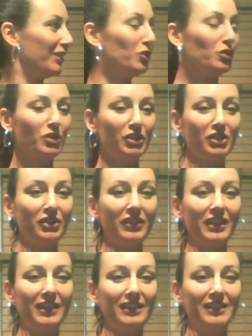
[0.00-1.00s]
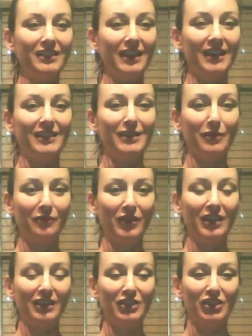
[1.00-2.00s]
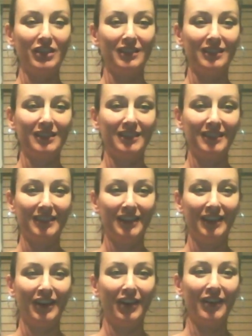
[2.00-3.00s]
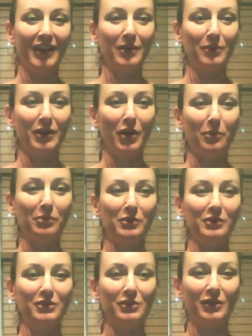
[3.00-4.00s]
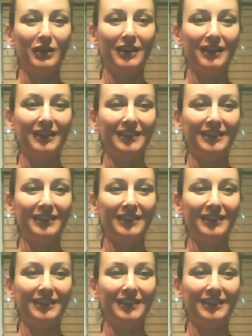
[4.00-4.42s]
nutritional yeast and some vegan cheese. All right, we hope you enjoy.